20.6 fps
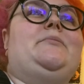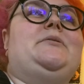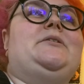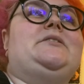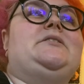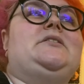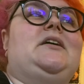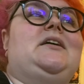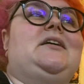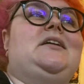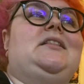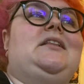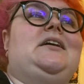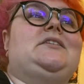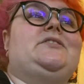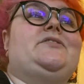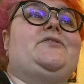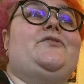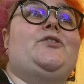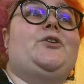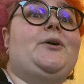but it's not going to
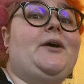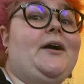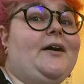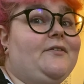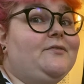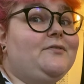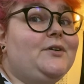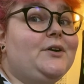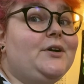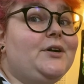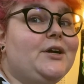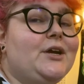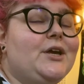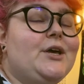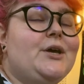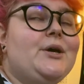last forever.